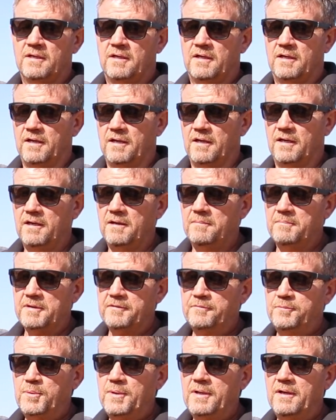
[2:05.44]

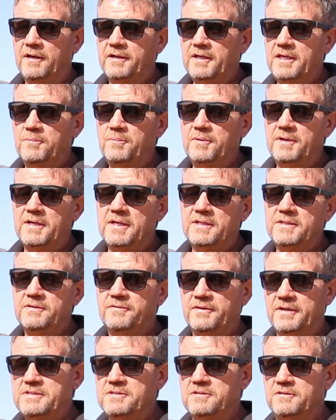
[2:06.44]
If we're lucky, we're in the
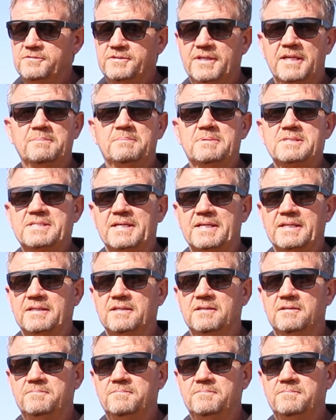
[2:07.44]
region of 10%.